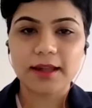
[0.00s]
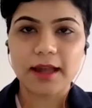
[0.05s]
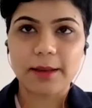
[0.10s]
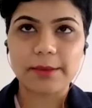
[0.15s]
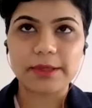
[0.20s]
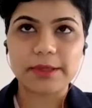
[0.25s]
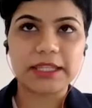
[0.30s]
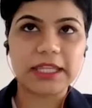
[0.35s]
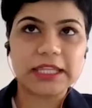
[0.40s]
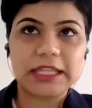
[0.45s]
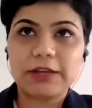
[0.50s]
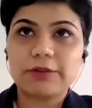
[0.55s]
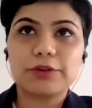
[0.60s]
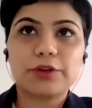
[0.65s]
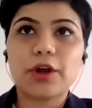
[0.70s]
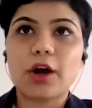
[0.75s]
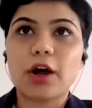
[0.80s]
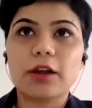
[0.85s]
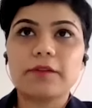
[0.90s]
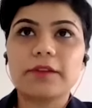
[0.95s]
I mean, they,
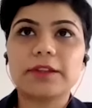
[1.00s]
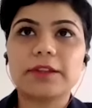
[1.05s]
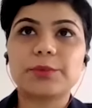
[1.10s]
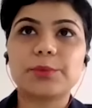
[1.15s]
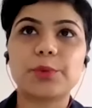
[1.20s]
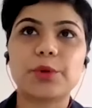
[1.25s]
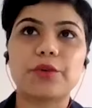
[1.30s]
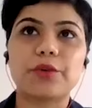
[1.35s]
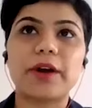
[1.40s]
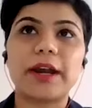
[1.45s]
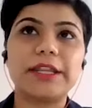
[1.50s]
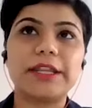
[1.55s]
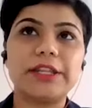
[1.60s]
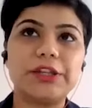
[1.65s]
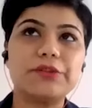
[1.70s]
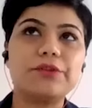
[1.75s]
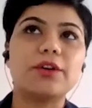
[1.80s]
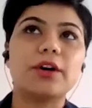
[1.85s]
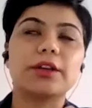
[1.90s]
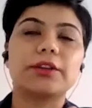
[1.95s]
would always provide
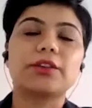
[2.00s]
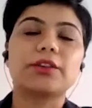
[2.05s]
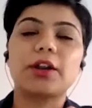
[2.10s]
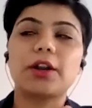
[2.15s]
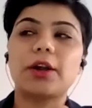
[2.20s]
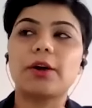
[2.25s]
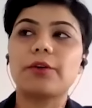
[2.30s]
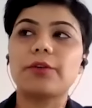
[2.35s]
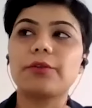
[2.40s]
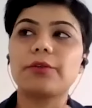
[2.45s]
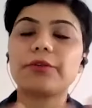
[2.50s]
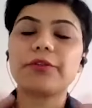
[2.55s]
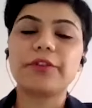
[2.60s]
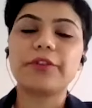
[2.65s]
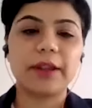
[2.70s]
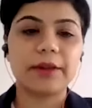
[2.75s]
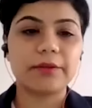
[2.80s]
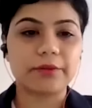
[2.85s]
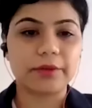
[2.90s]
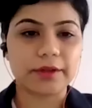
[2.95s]
you a sort of
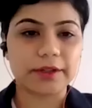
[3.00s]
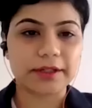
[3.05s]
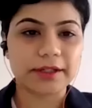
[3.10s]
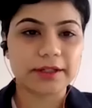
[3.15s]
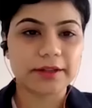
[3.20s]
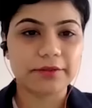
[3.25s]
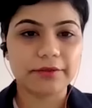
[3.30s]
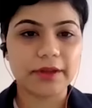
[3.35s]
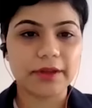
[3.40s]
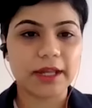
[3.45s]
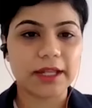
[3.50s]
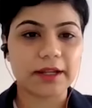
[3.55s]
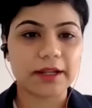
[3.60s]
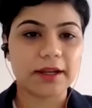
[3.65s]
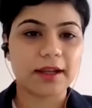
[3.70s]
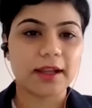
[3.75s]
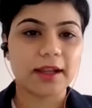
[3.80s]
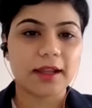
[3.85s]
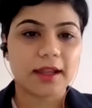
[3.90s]
framework where